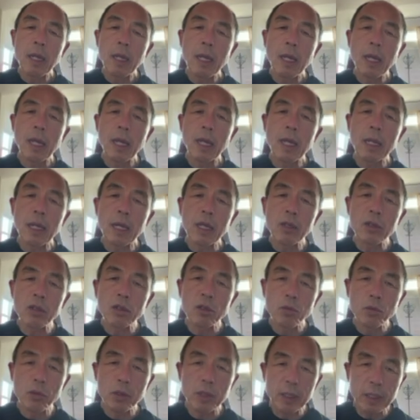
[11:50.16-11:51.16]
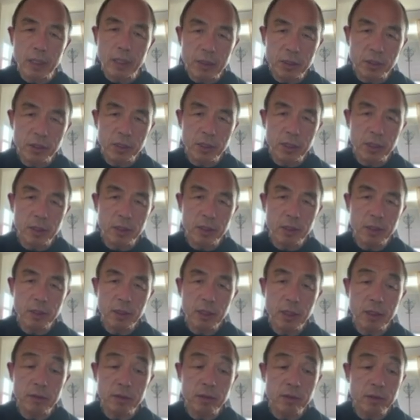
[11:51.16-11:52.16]
and I could release it.
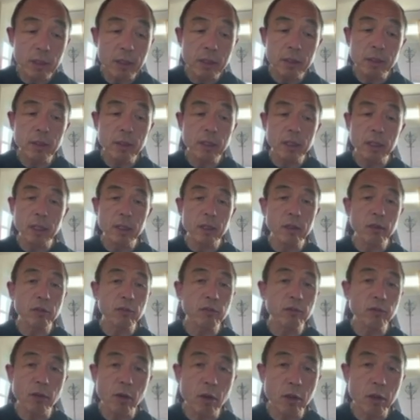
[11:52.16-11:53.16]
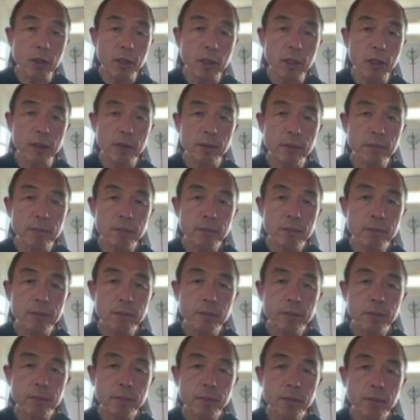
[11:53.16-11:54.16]
And suddenly he's falling.
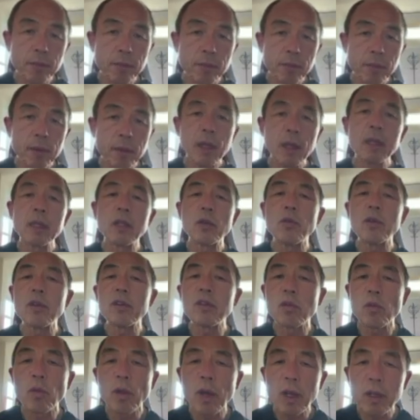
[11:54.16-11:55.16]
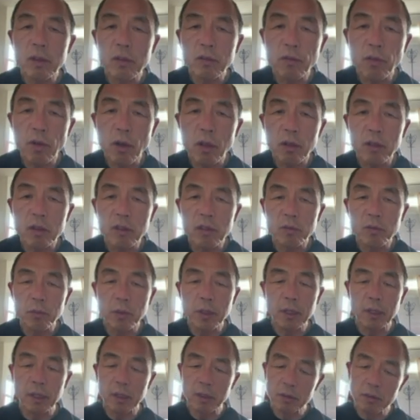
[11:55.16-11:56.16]
And the reason why he's falling is
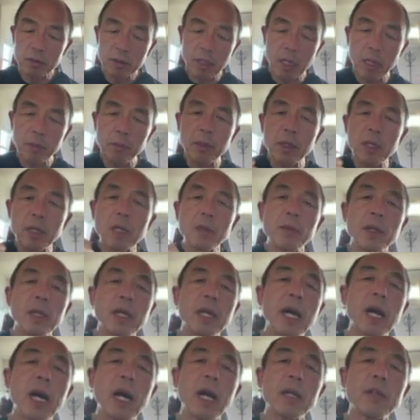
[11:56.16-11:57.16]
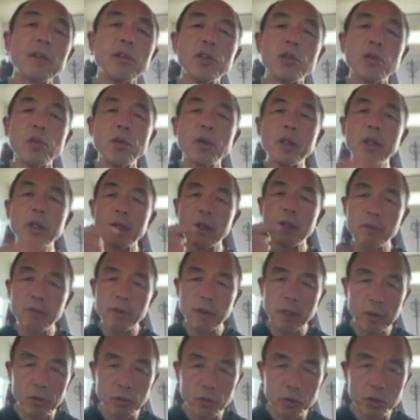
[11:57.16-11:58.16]
because I become a conduit of
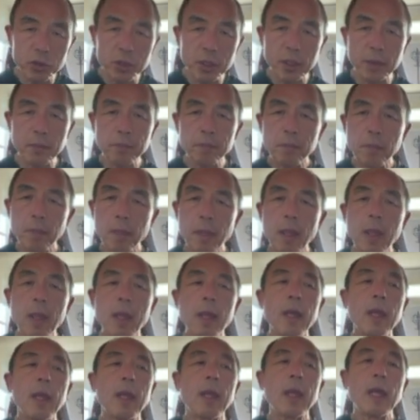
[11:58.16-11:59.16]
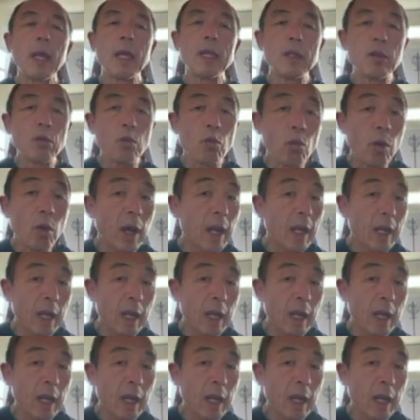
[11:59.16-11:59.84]
energy. And then why